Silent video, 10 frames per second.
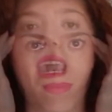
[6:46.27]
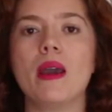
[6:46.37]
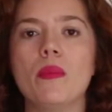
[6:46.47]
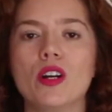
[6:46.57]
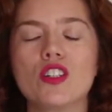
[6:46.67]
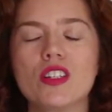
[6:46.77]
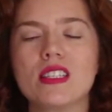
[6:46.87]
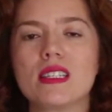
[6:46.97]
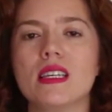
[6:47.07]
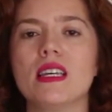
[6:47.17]

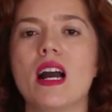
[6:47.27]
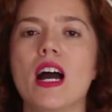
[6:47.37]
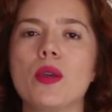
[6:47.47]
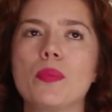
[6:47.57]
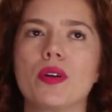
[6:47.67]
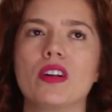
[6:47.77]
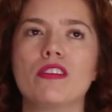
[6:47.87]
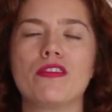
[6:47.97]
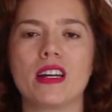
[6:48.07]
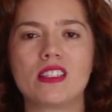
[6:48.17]
Emergency
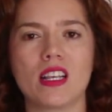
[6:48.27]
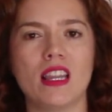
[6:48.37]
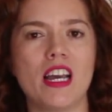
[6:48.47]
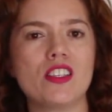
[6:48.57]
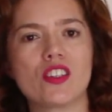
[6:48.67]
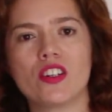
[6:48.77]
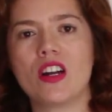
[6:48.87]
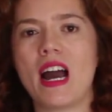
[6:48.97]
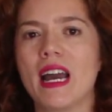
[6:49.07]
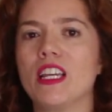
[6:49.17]
Hyper
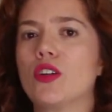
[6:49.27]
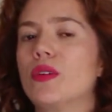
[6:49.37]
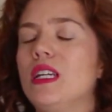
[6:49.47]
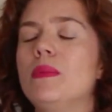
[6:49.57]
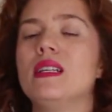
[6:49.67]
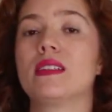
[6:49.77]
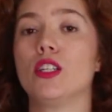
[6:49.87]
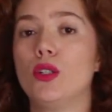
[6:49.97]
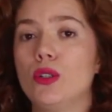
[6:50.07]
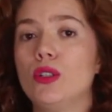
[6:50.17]
Vitalizer Eye Cream is a
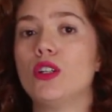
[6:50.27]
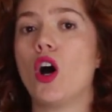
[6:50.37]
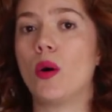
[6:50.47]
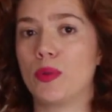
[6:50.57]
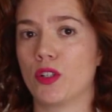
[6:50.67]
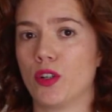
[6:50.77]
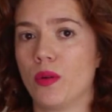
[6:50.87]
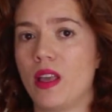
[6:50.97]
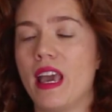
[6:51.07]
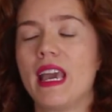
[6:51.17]
good option.